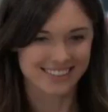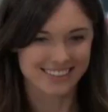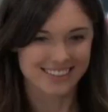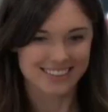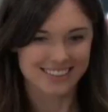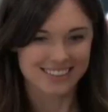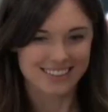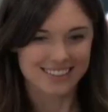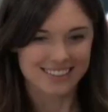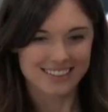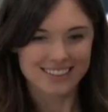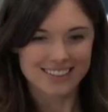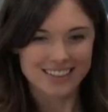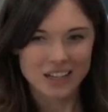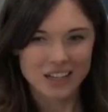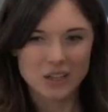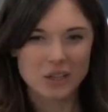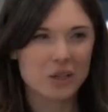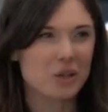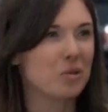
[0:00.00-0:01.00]

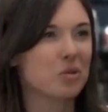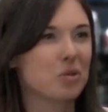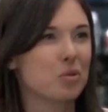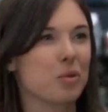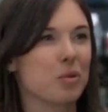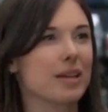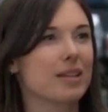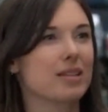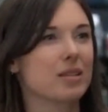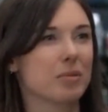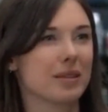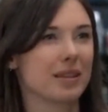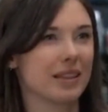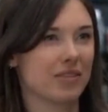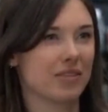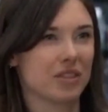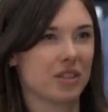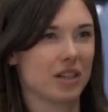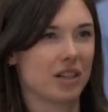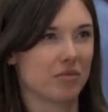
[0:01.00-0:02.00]
a huge weight's been
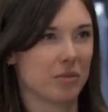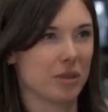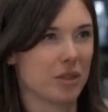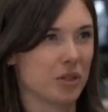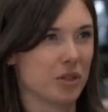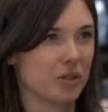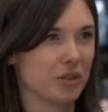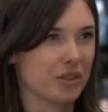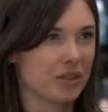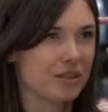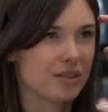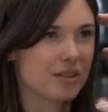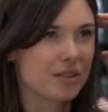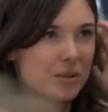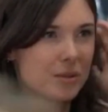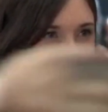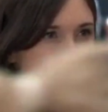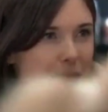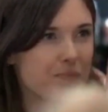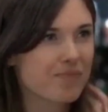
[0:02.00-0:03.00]
lifted off my
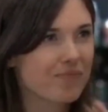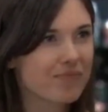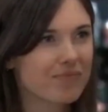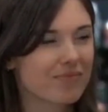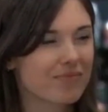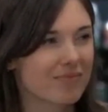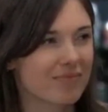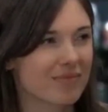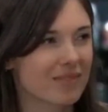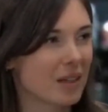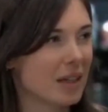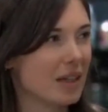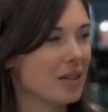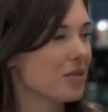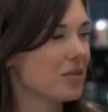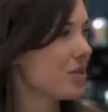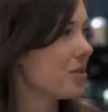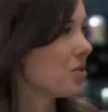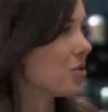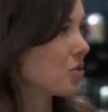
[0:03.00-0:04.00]
shoulders. I
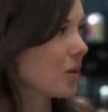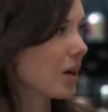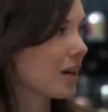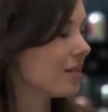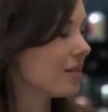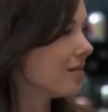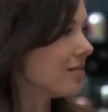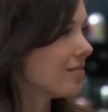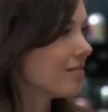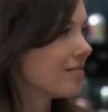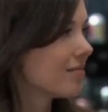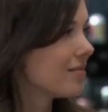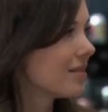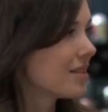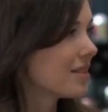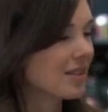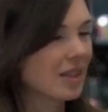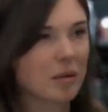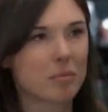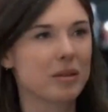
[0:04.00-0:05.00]
used to dread
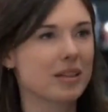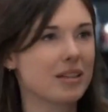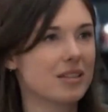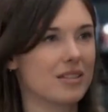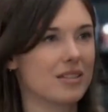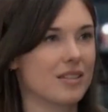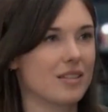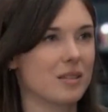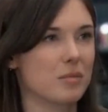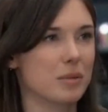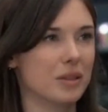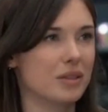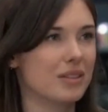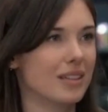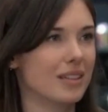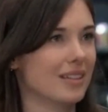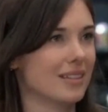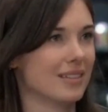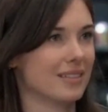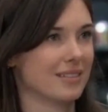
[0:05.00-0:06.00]
stepping into this
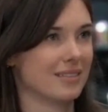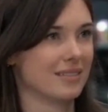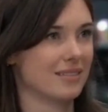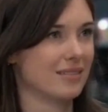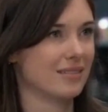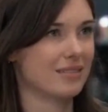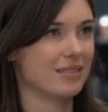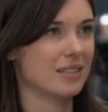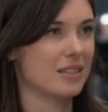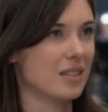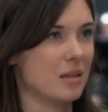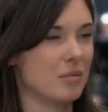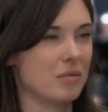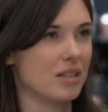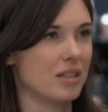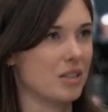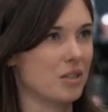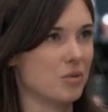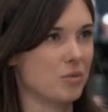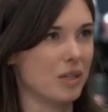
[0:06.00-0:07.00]
building. It seemed
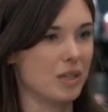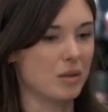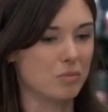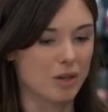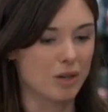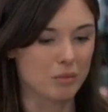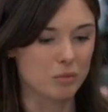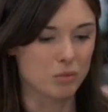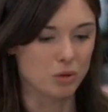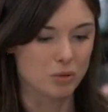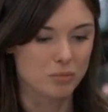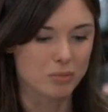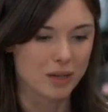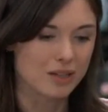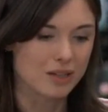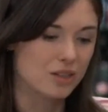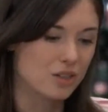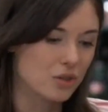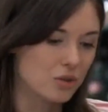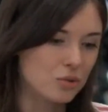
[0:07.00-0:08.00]
each week brought more
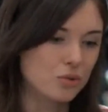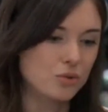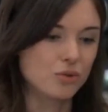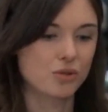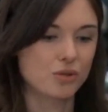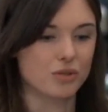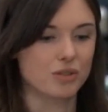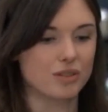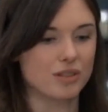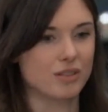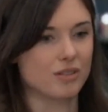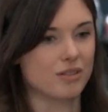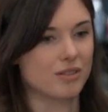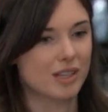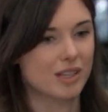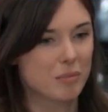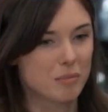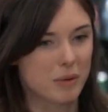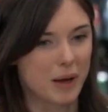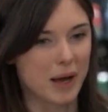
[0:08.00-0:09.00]
bad news or another
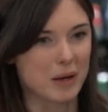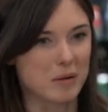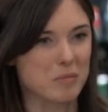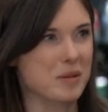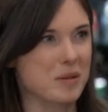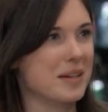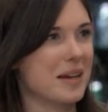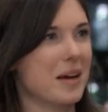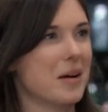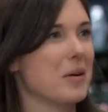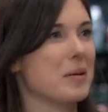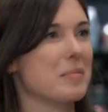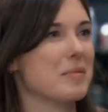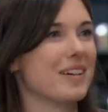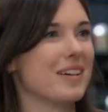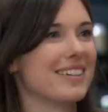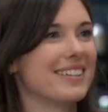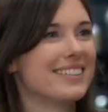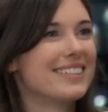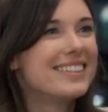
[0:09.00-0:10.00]
setback, but now I'm
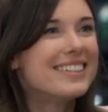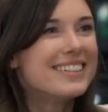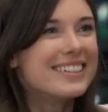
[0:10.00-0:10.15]
not